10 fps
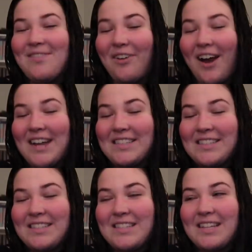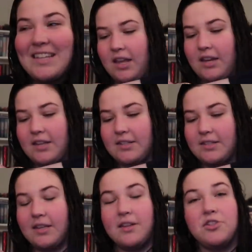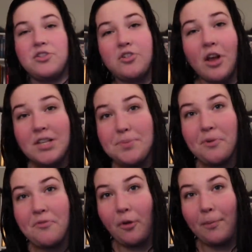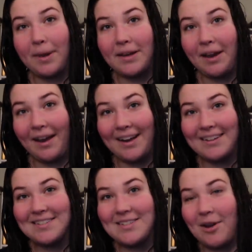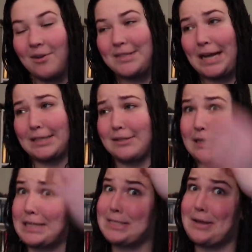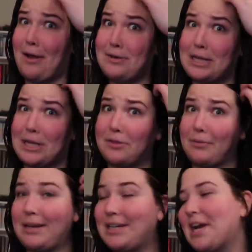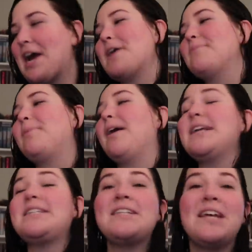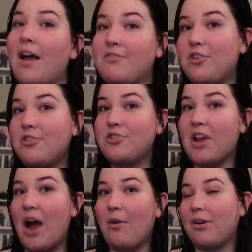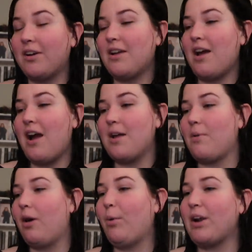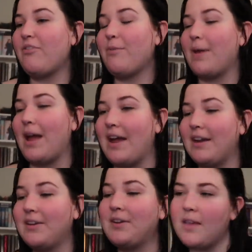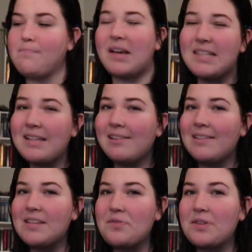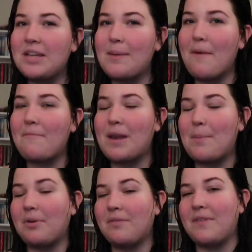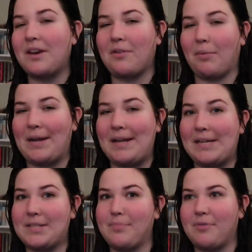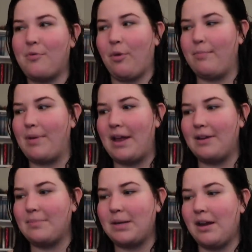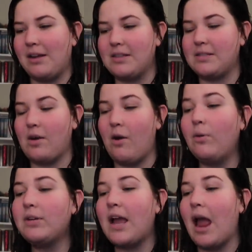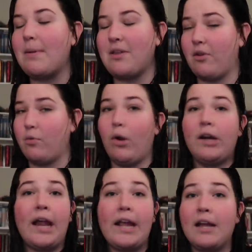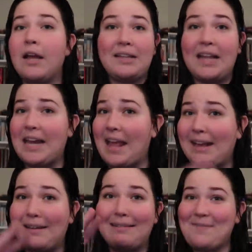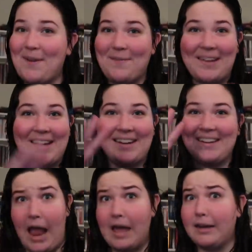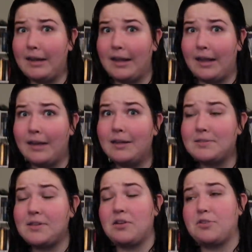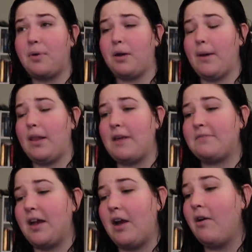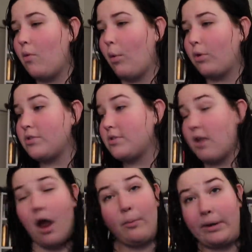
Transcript: friends. It is just before midnight so technically it's not day three yet but I've just showered I'm all ready for bed and basically the only time I've been able to fit in reading is before bed because all day I'm either working cleaning filming editing it's a huge part of my life now or just not